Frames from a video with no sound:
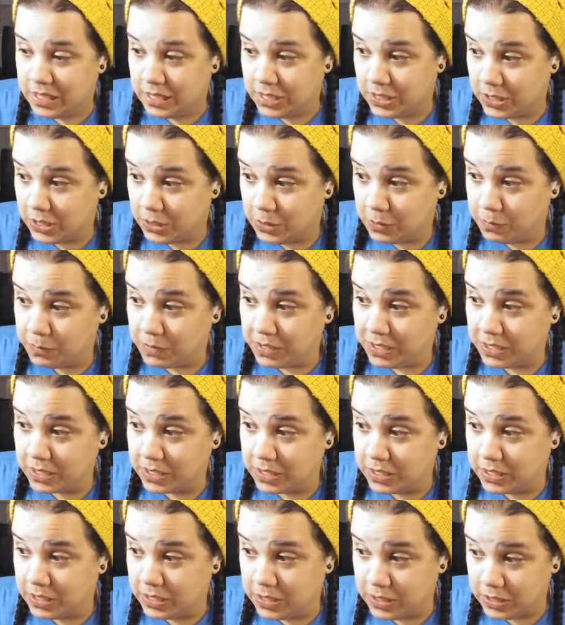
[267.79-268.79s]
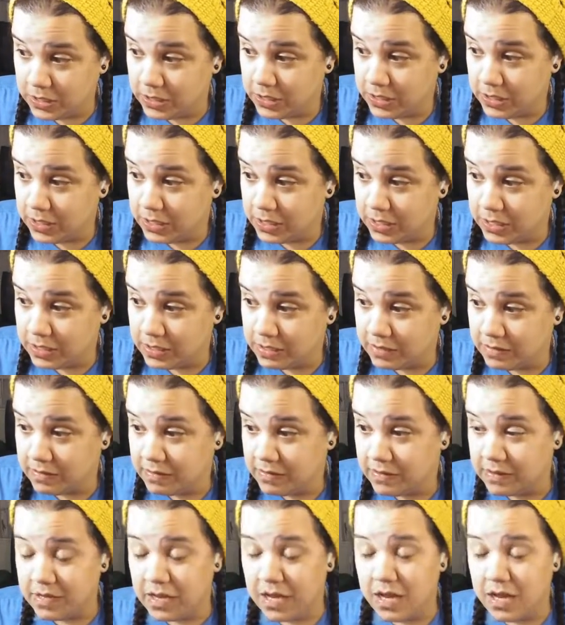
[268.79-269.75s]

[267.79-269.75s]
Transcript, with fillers: Oh my goodness.